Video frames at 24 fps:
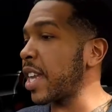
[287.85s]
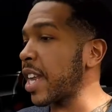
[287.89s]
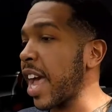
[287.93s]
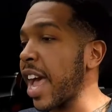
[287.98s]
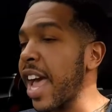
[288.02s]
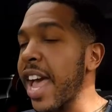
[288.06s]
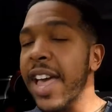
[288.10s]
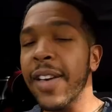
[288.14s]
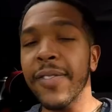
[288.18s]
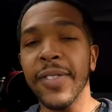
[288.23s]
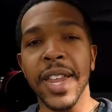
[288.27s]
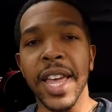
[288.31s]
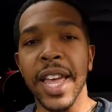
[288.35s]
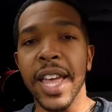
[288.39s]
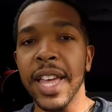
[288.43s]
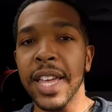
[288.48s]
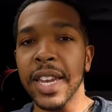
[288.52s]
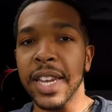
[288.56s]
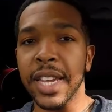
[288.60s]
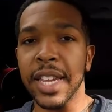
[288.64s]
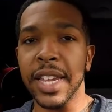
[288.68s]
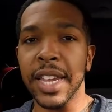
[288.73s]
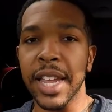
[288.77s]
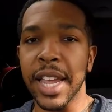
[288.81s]
I haven't
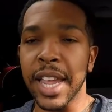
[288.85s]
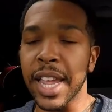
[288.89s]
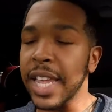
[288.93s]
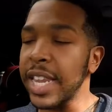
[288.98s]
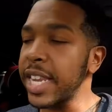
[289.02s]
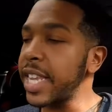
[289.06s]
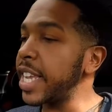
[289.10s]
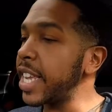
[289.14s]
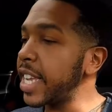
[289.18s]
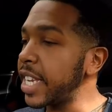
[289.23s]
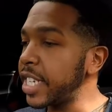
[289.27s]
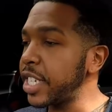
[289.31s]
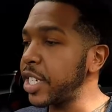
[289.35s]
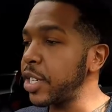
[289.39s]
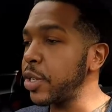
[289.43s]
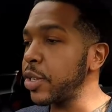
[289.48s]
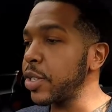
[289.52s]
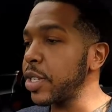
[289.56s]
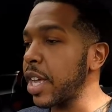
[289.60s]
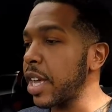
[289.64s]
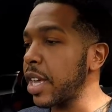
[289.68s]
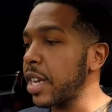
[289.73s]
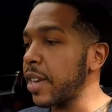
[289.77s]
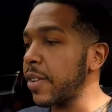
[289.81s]
had any
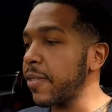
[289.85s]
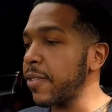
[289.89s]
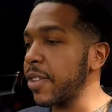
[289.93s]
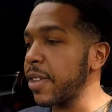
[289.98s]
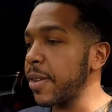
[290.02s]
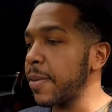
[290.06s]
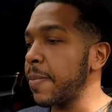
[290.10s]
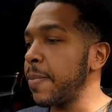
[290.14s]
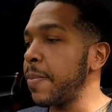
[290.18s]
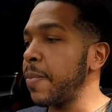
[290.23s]
issues out of it.